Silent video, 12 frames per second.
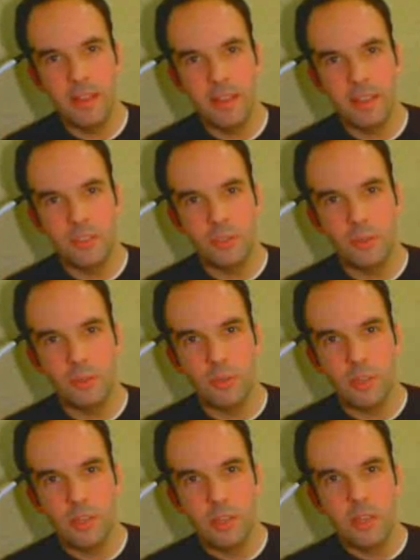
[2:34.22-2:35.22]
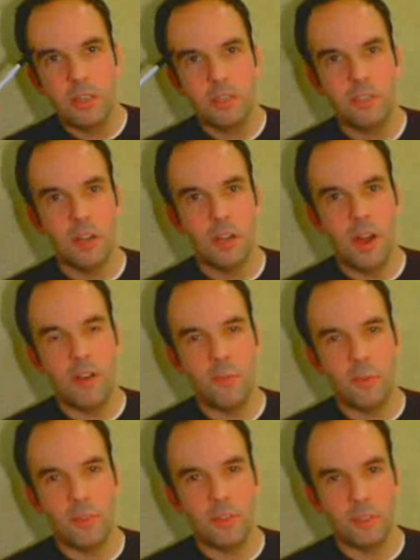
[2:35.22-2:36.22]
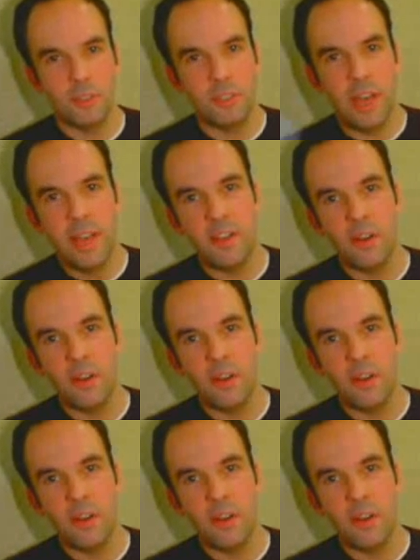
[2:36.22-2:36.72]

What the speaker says: to start off with a little side